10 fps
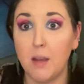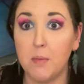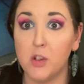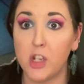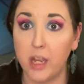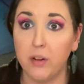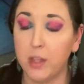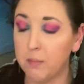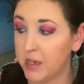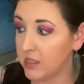I've been
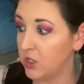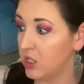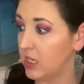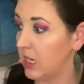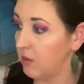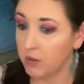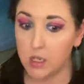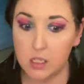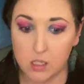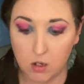channeling messages anyway,
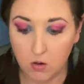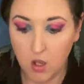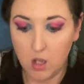so